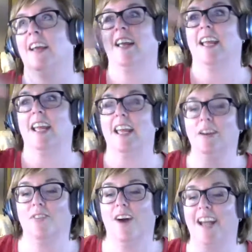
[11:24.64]

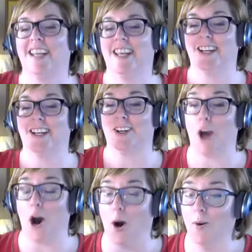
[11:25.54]
if I get a
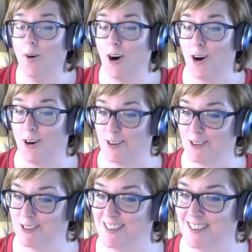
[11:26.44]

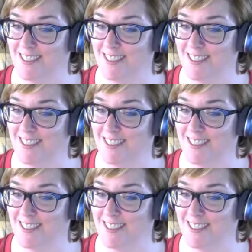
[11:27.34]
co-host,